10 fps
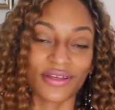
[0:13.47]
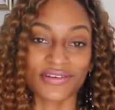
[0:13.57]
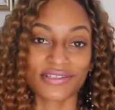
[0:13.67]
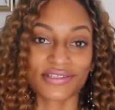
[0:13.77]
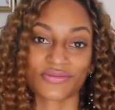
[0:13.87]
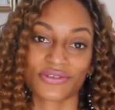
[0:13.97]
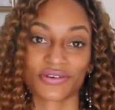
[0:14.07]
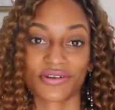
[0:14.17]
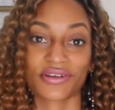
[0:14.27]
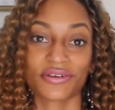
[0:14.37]
This is what
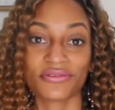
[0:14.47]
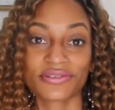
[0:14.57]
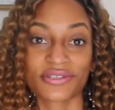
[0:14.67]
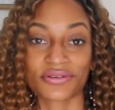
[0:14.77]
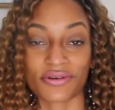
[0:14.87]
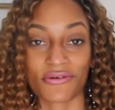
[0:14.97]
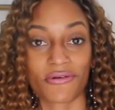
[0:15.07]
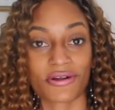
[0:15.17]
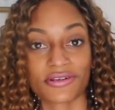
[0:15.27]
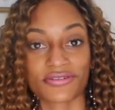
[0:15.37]
you're going to use to
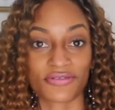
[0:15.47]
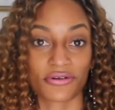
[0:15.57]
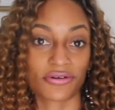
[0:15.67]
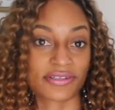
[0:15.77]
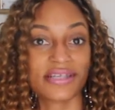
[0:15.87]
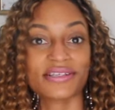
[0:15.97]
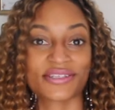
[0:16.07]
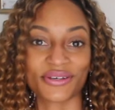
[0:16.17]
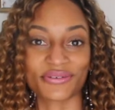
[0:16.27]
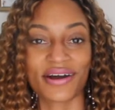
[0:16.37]
record your vocals
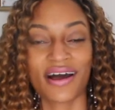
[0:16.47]
into.